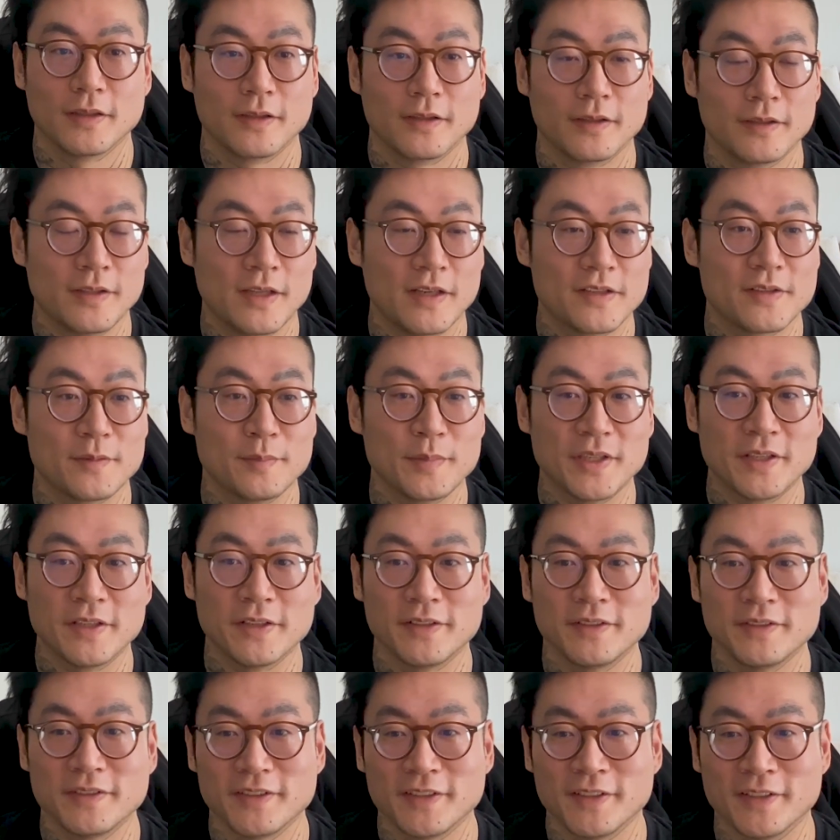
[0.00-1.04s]
Nice to be
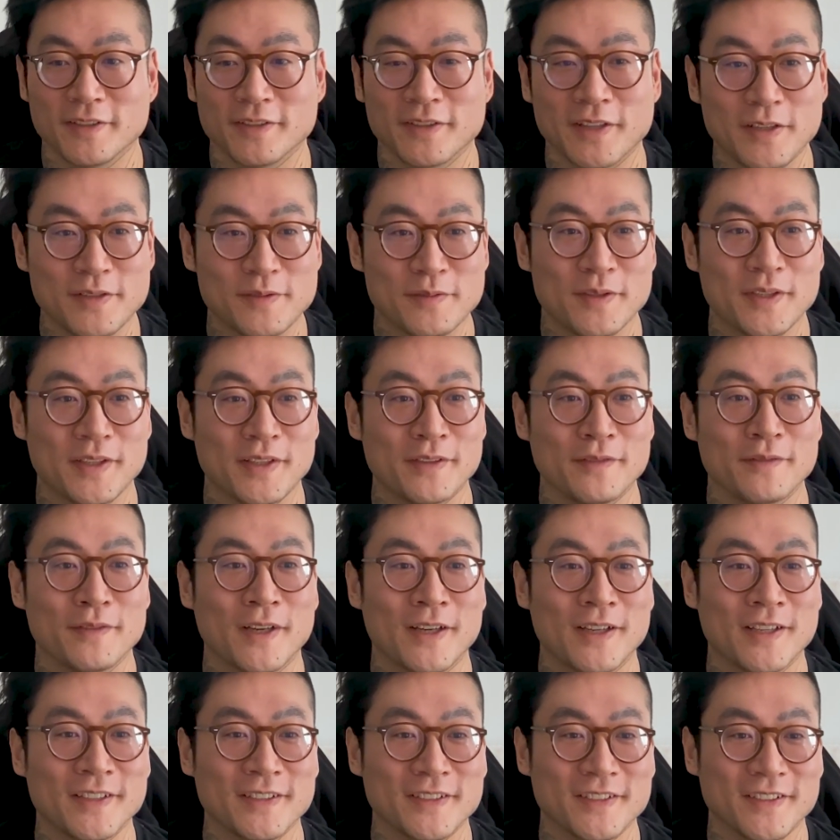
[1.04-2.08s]
here. Thanks for the
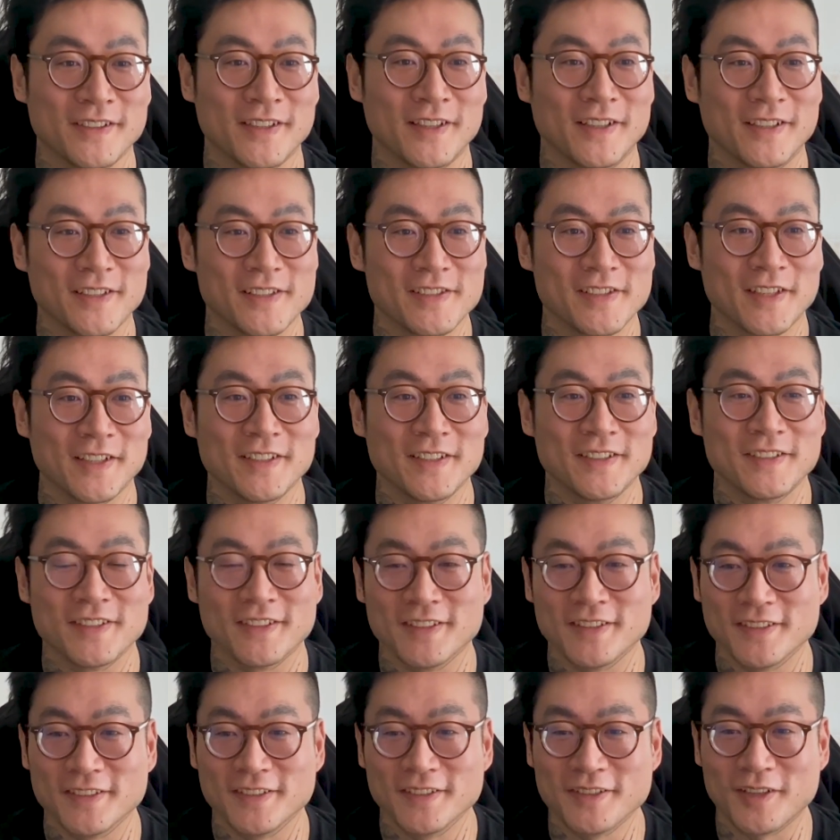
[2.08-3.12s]
invite. Excited
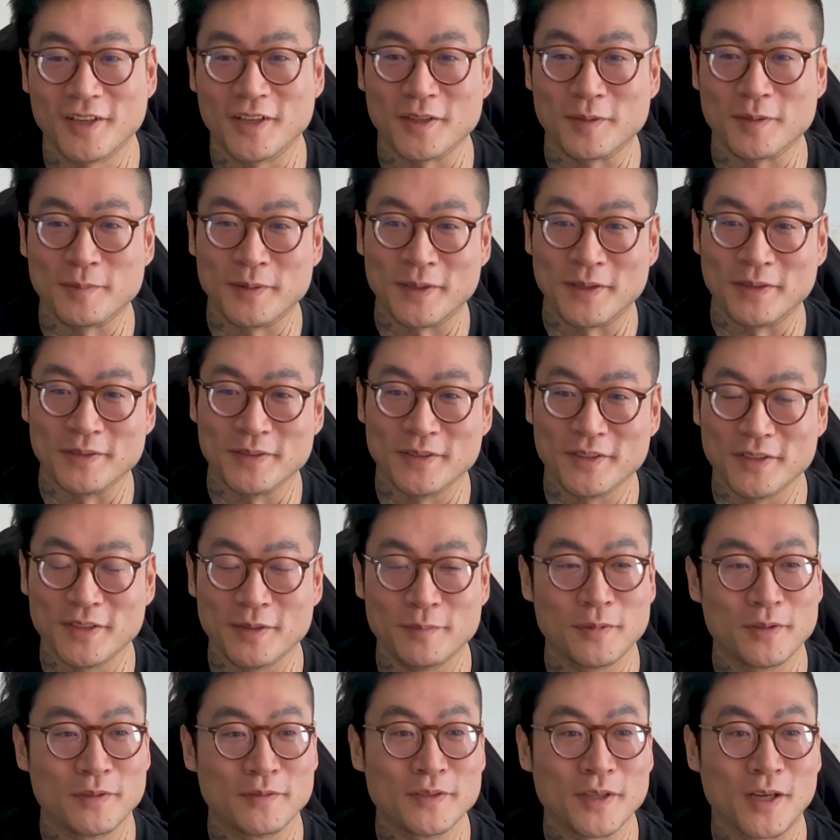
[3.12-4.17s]
to talk about the
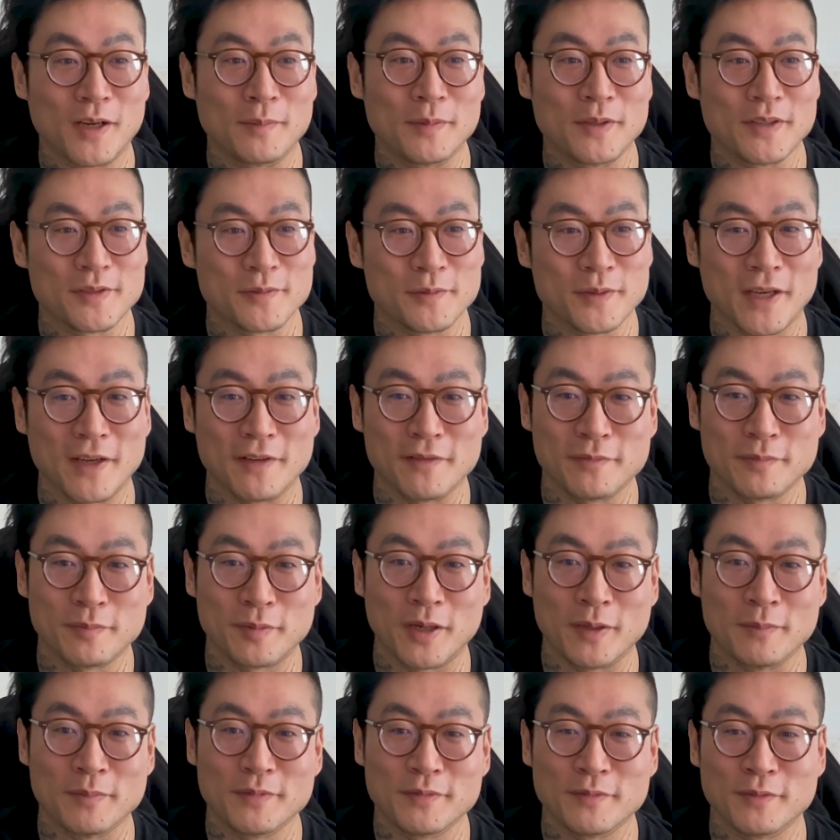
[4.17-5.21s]
number of topics we have
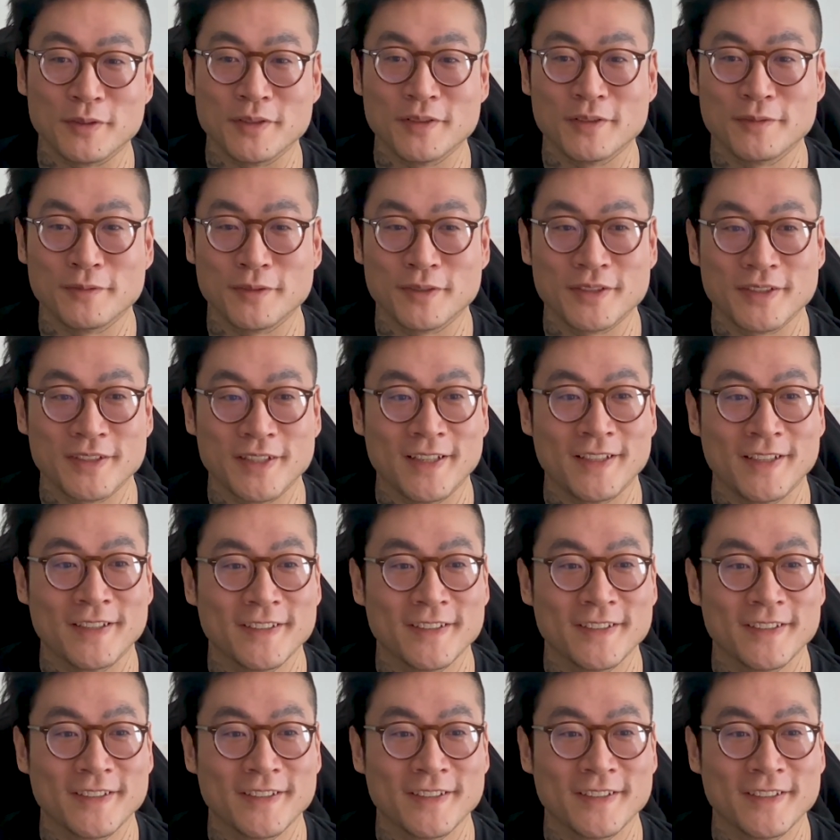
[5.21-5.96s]
prepped for today.